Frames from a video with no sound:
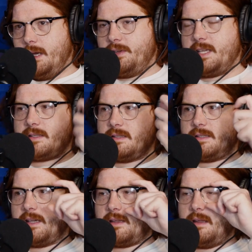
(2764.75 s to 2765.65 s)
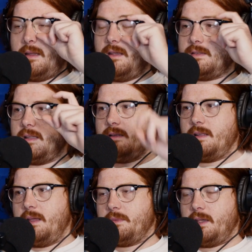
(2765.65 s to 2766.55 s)
Every Texan's like
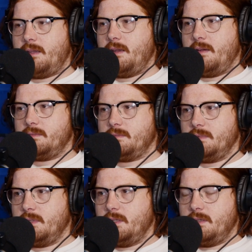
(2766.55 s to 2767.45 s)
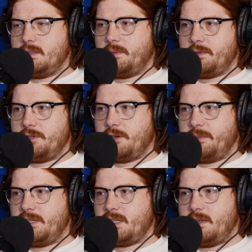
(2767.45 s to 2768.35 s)
named like something
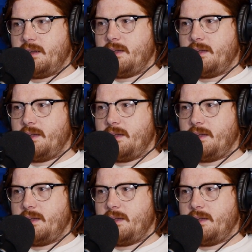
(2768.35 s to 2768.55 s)
Germany sounding.